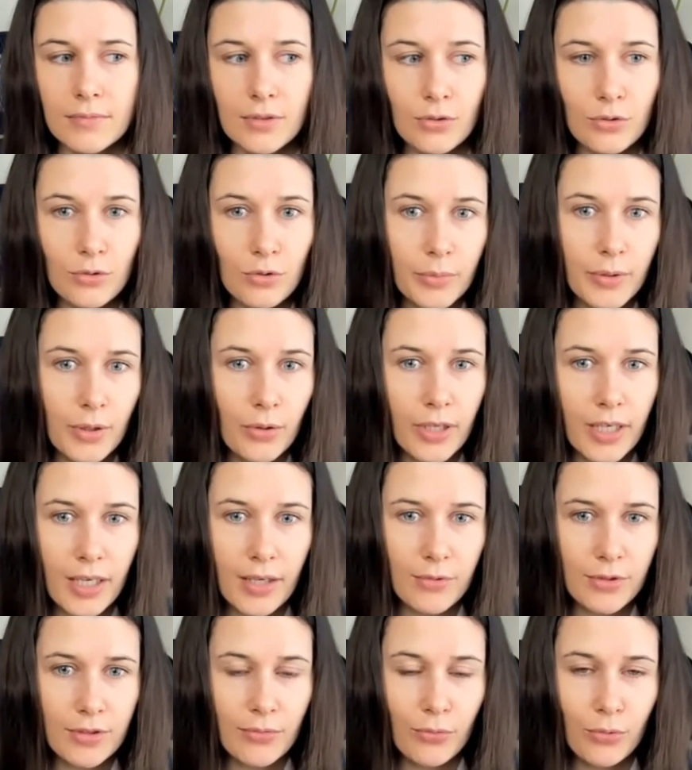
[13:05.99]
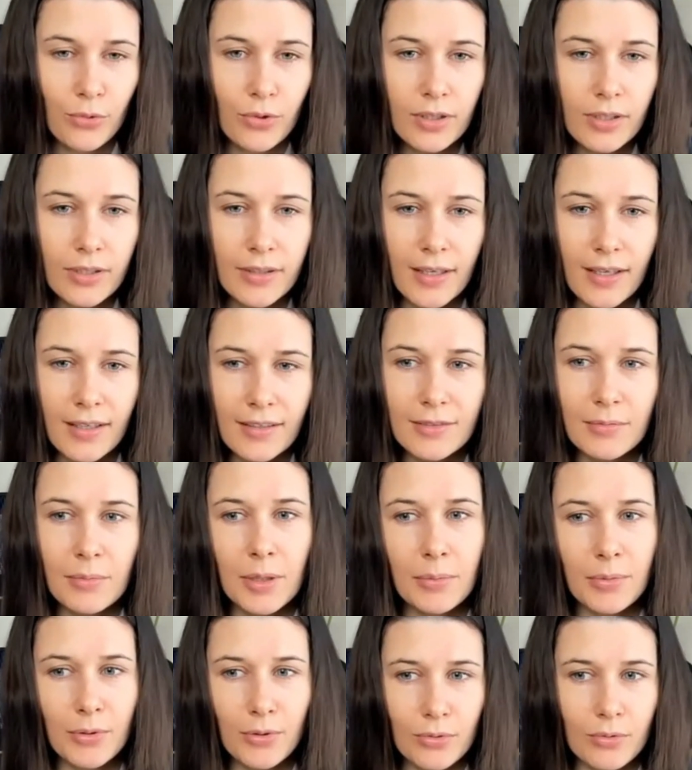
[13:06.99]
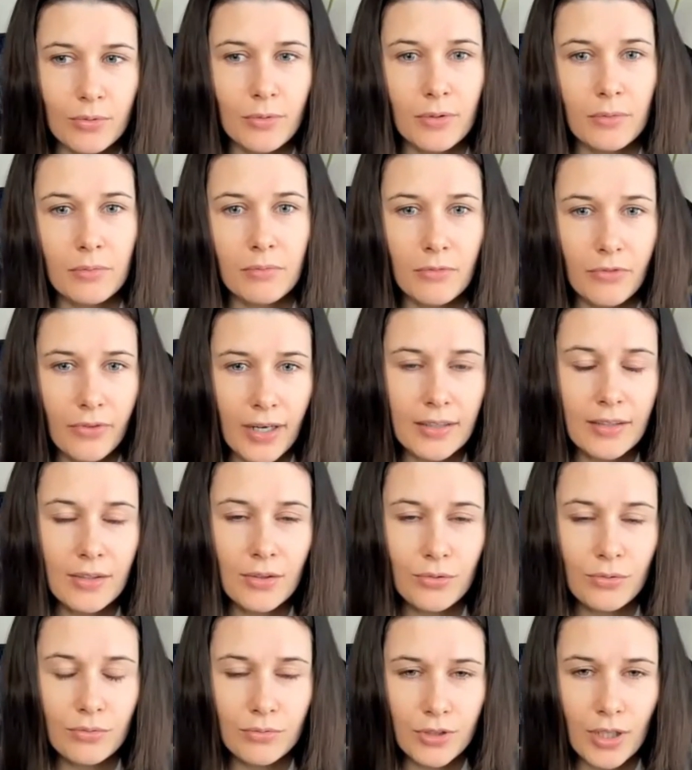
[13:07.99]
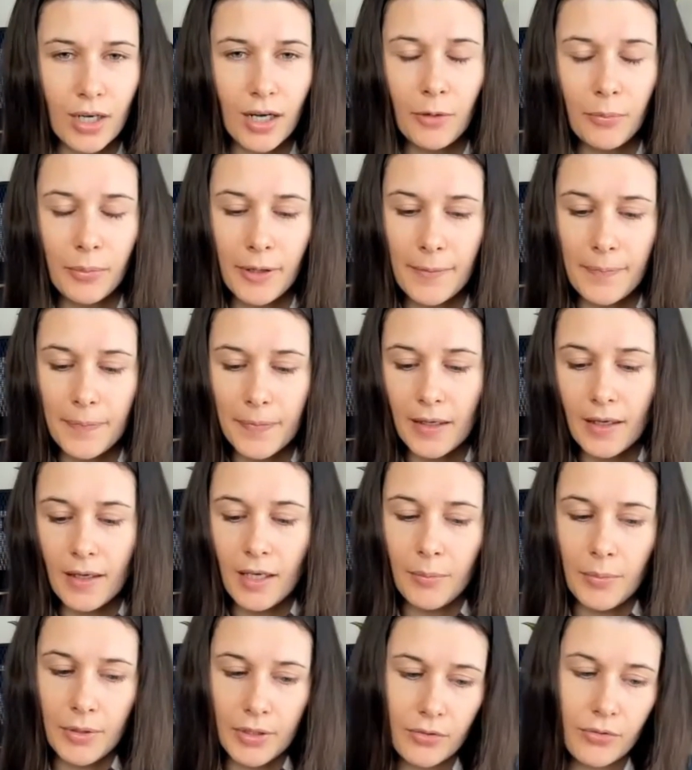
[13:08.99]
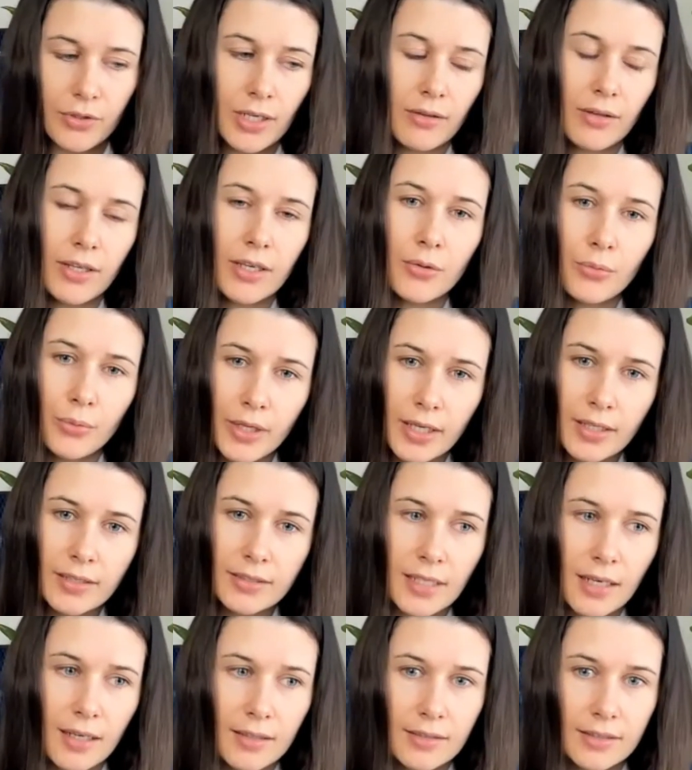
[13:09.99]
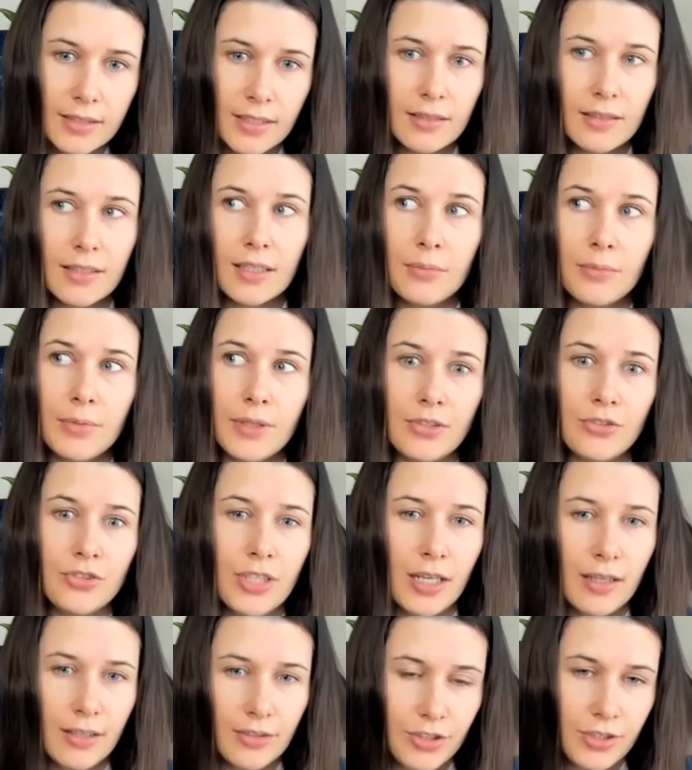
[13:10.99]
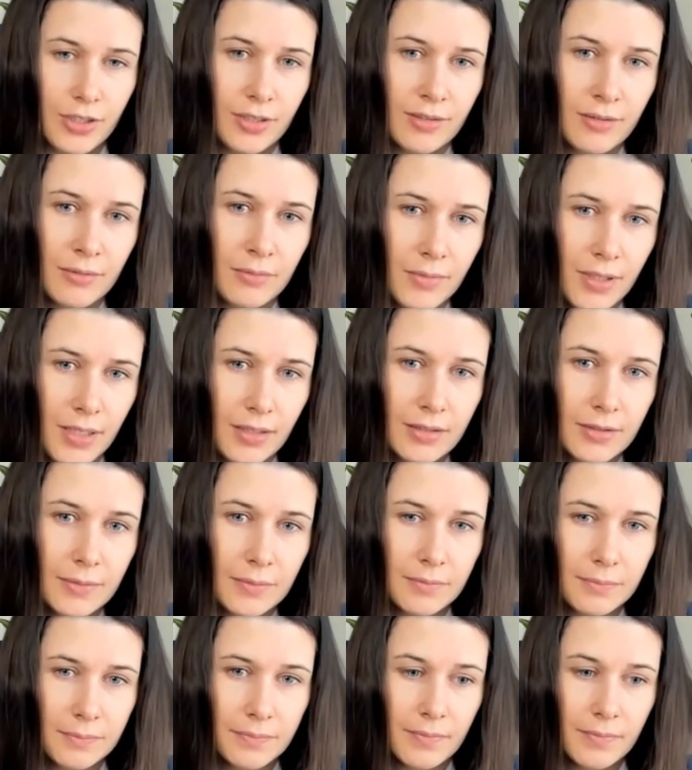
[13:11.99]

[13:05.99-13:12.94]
you will be okay with the work yes maybe you will find a new job but if you have like weak sun then it can be challenging yes